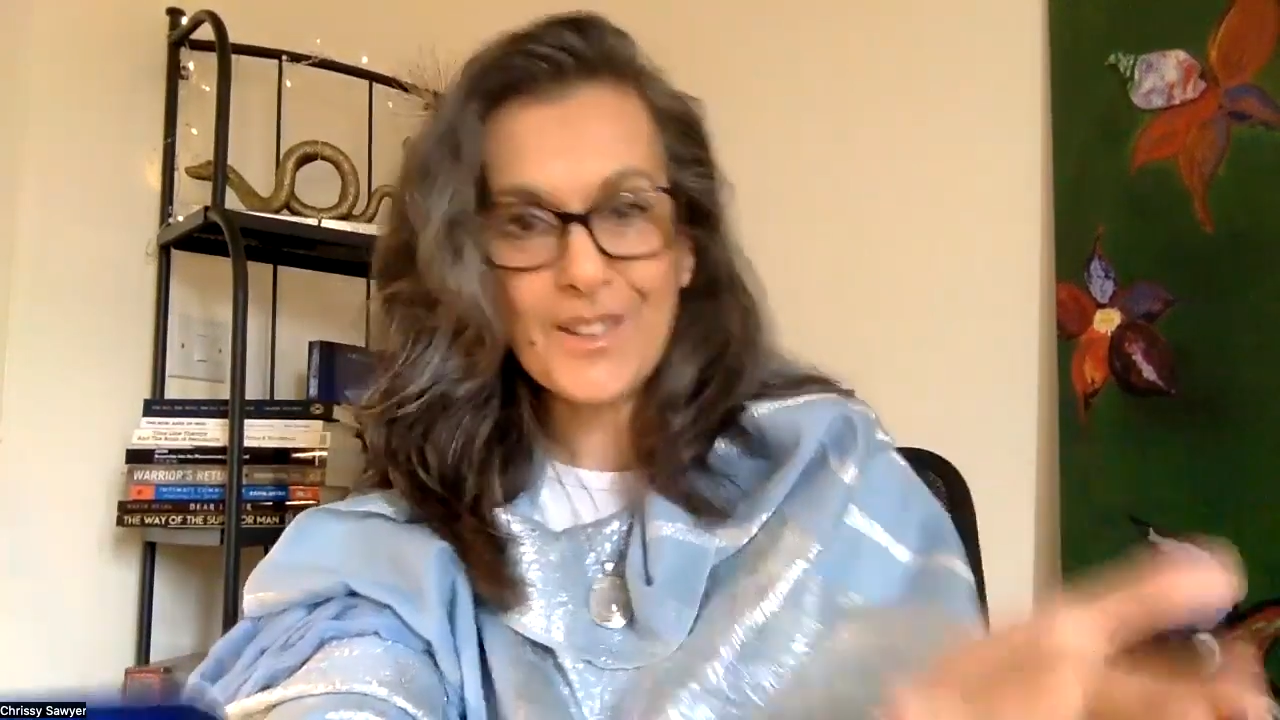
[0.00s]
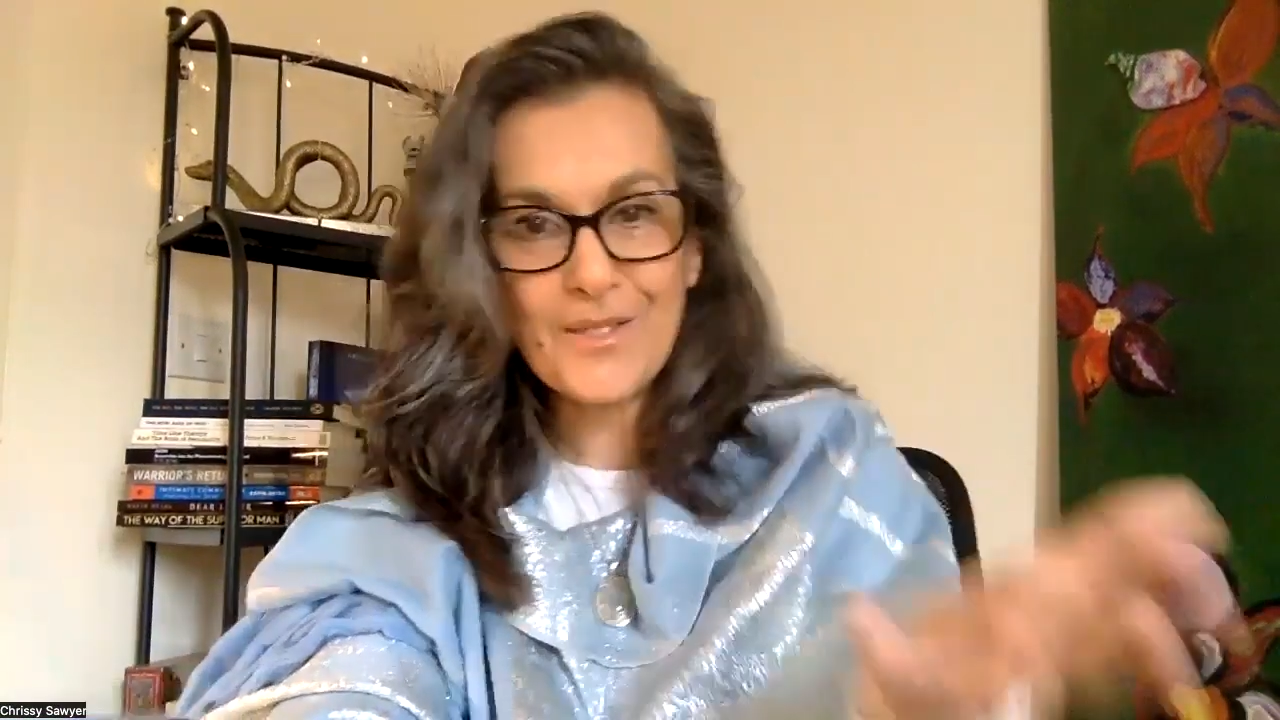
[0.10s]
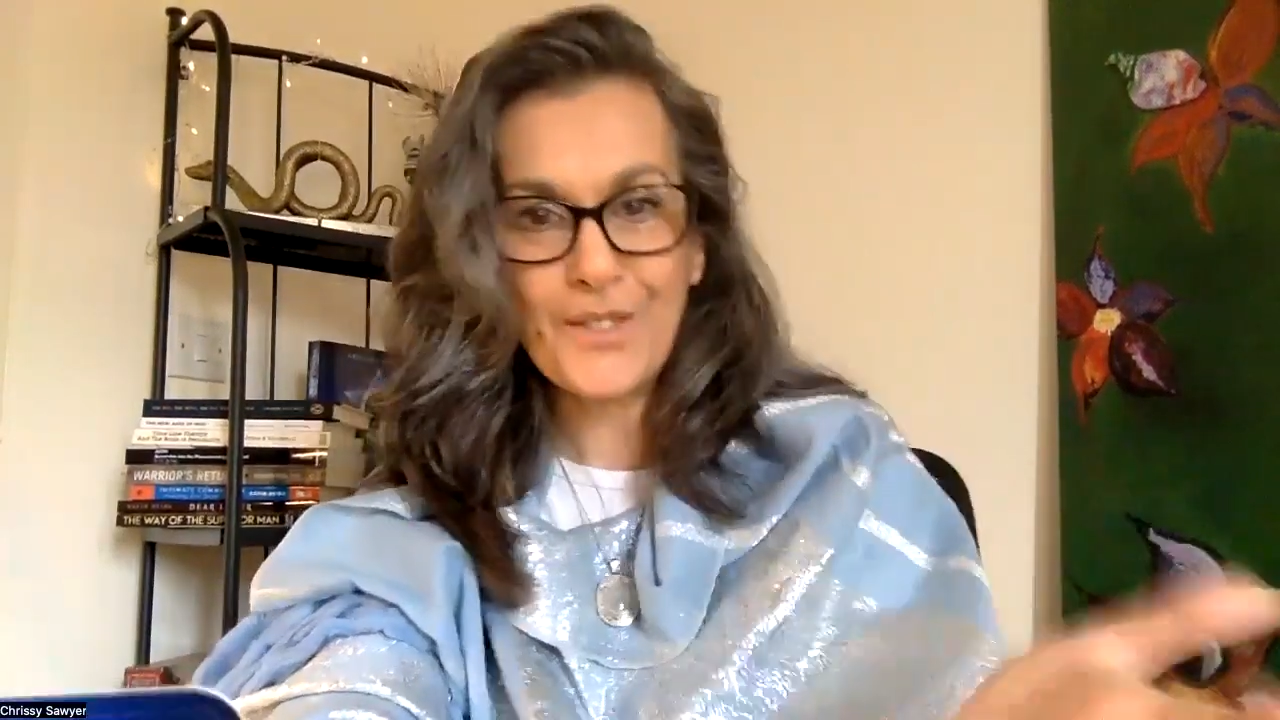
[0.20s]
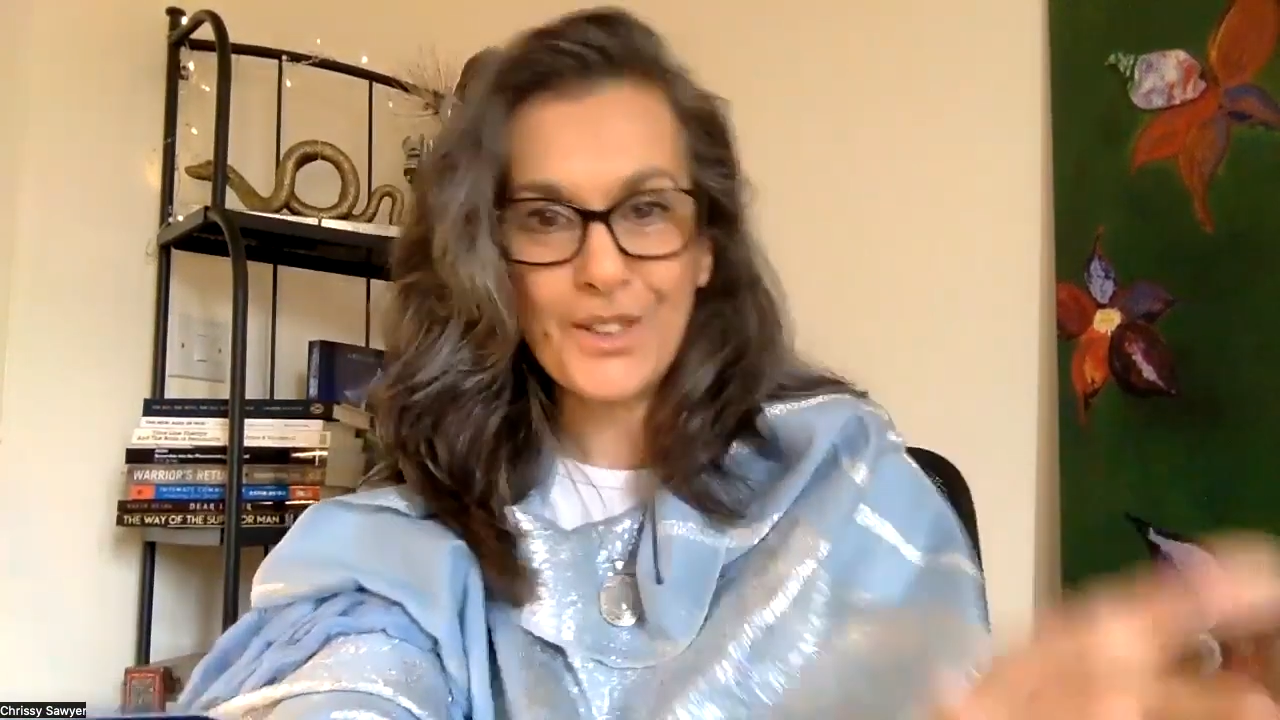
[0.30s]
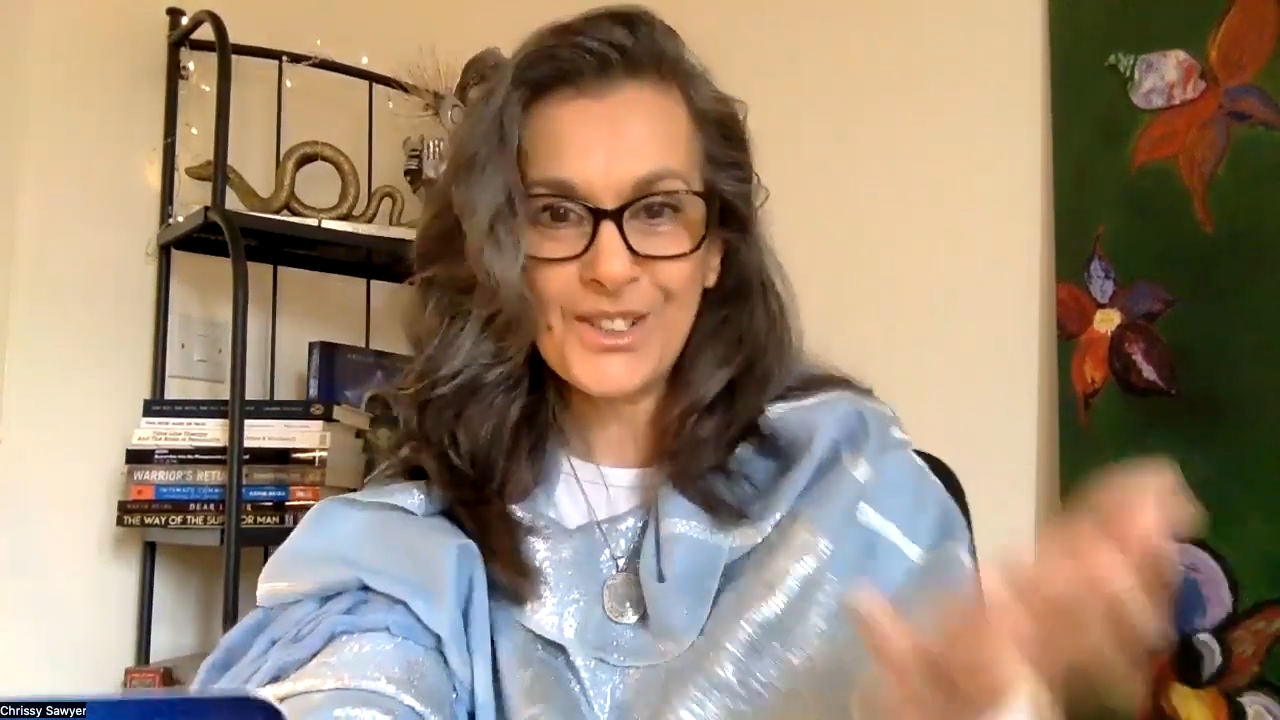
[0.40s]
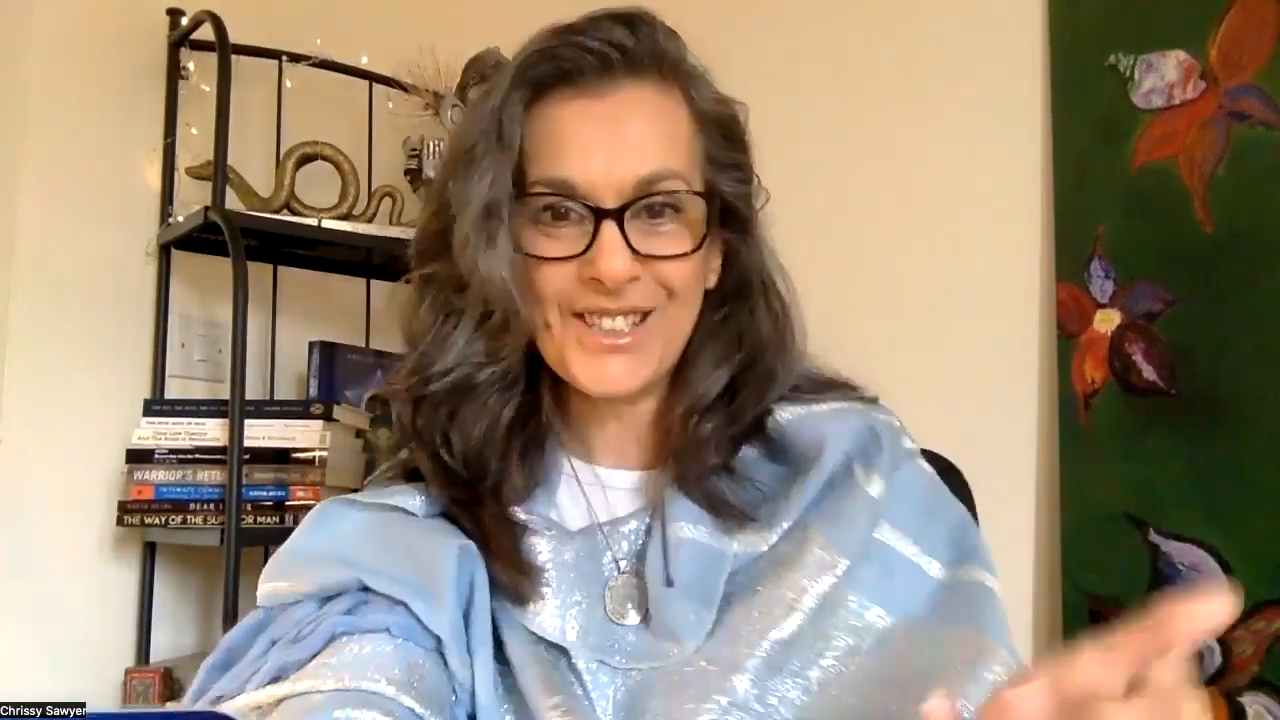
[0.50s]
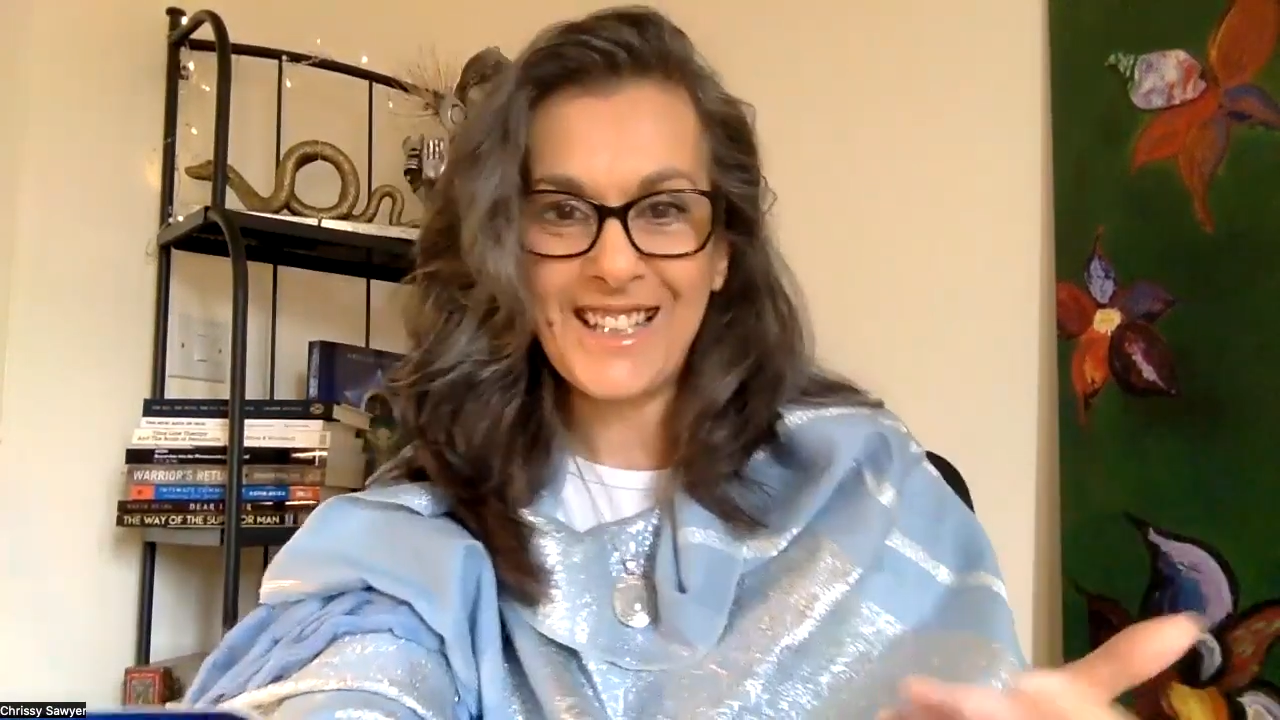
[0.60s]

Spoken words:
it falls